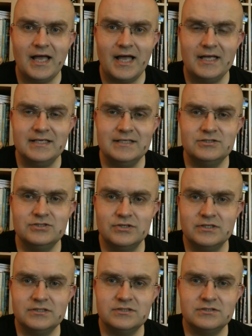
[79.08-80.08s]
and it
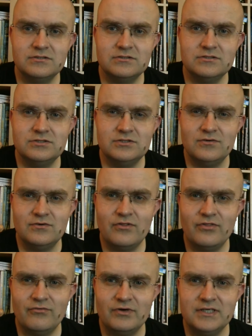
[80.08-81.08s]
took us 2 or
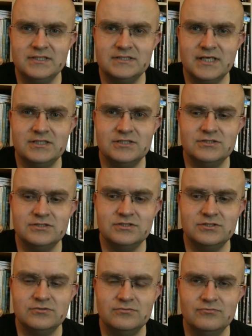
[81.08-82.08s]
3 sessions
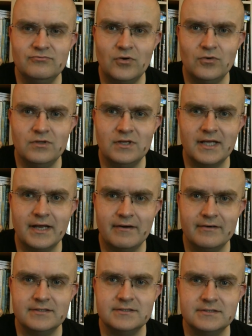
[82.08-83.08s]
to roll the
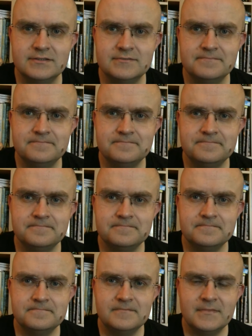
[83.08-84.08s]
characters.
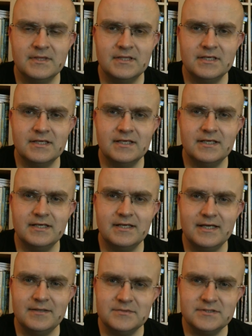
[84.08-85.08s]
The
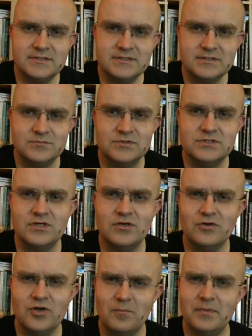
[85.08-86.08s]
game system was so
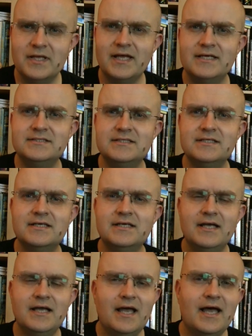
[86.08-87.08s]
complicated
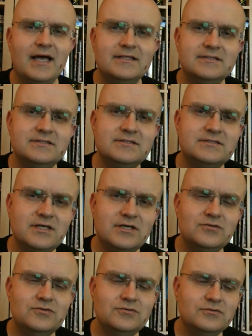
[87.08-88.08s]
and
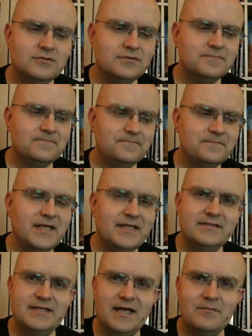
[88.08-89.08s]
so
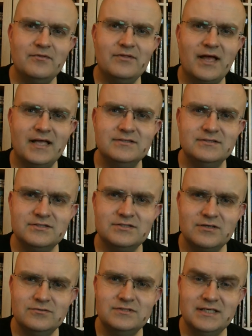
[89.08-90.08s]
in-depth and
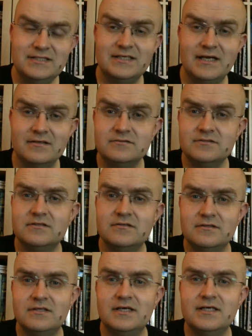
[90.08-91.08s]
so detailed
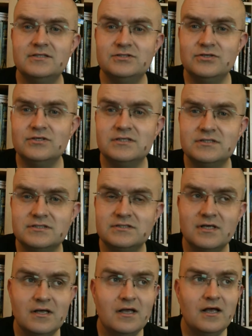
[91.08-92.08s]
that it took us
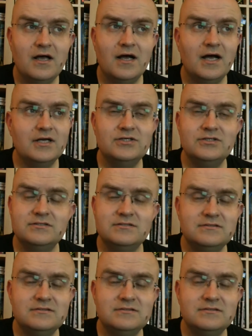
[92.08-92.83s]
a good